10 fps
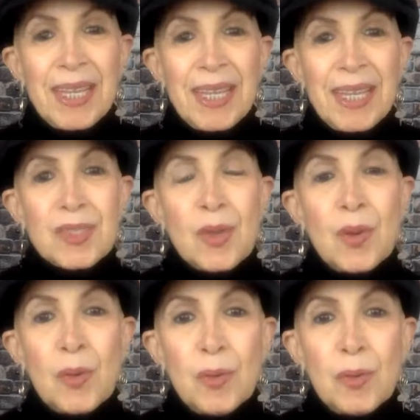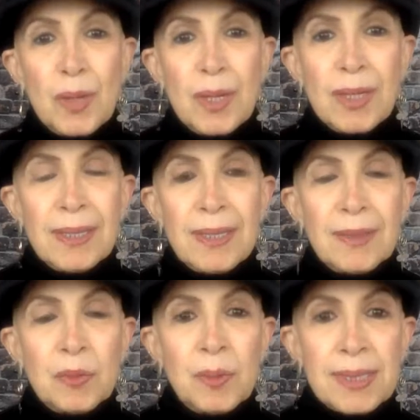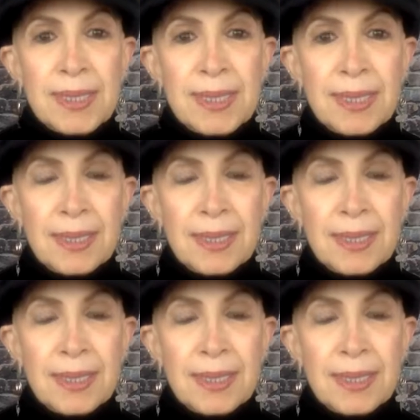So what's